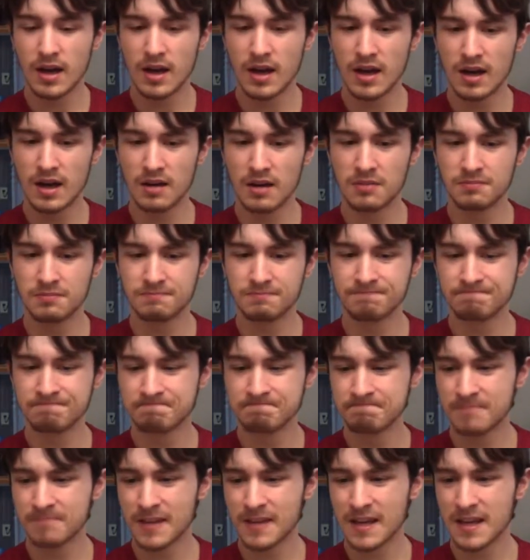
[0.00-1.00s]

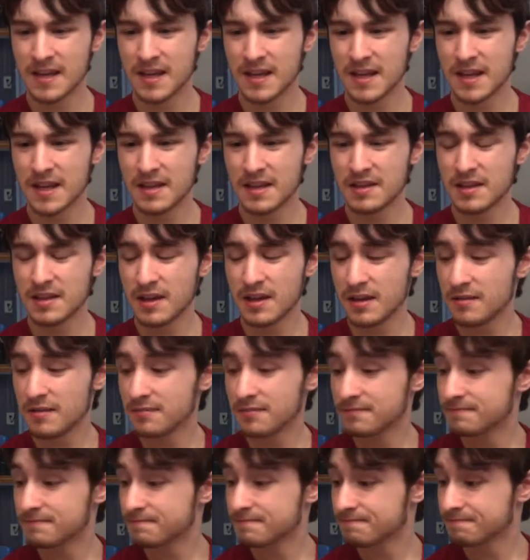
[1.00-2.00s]

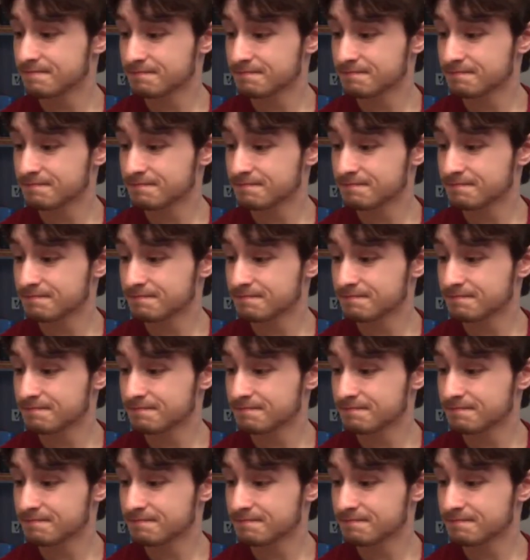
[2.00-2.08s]
Like,